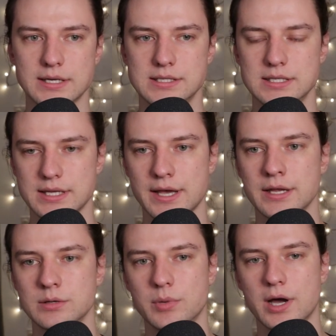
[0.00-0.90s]
is
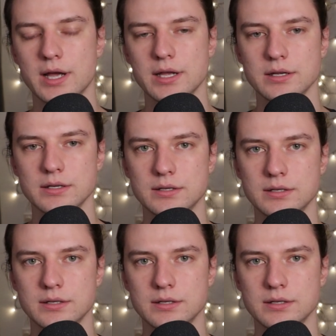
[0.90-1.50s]
designed by